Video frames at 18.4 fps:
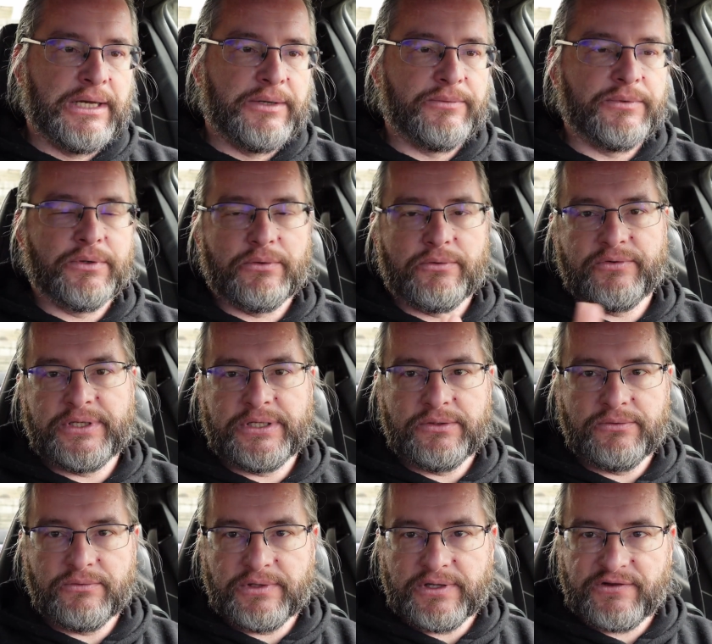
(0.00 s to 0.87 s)
We already
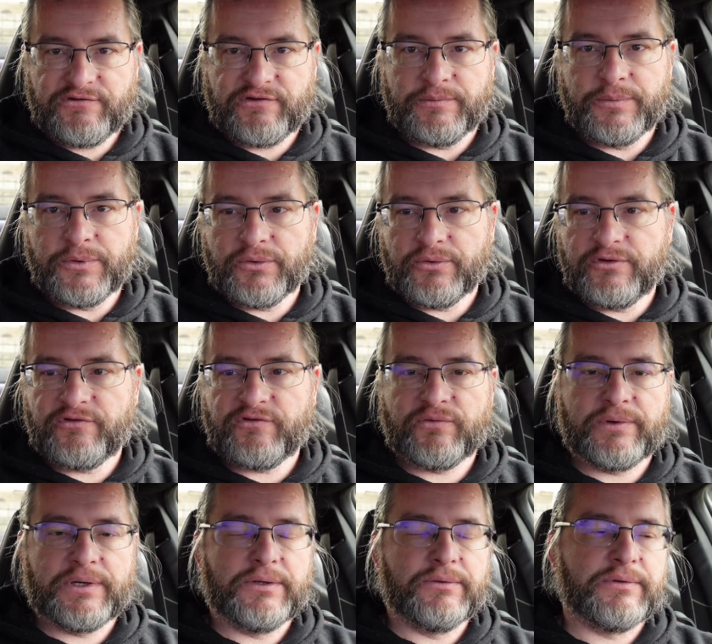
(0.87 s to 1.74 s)
knew there's some noise
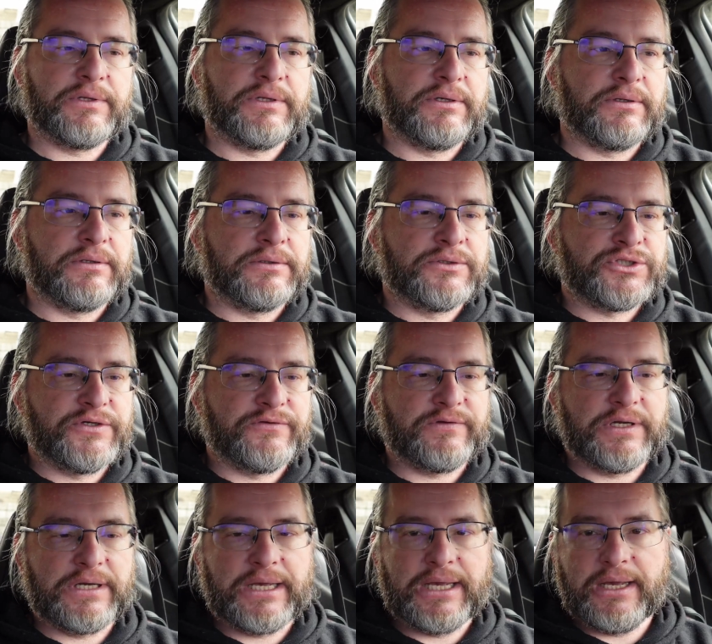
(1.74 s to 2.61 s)
around the
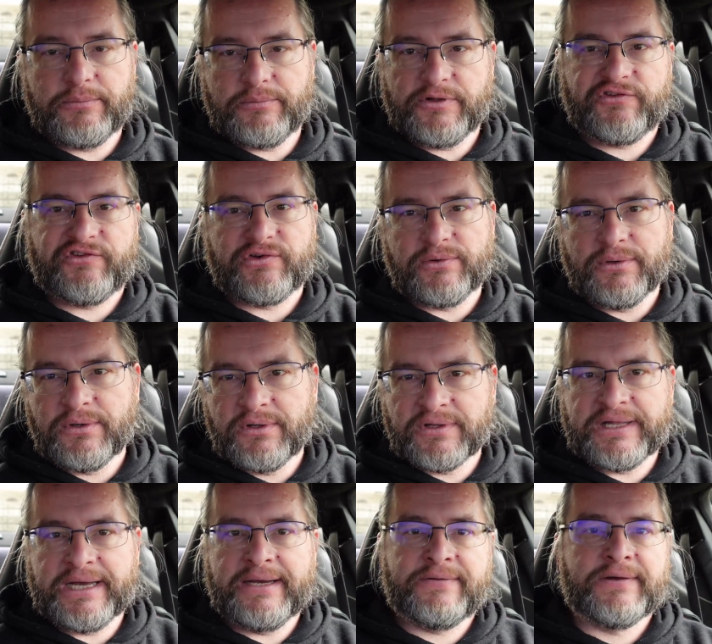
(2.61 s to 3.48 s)
shifter cable, so
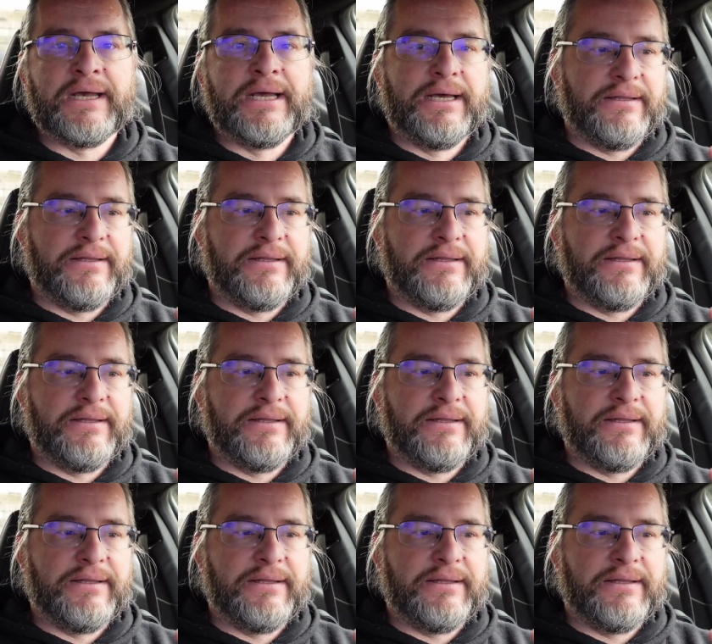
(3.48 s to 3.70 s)
all that.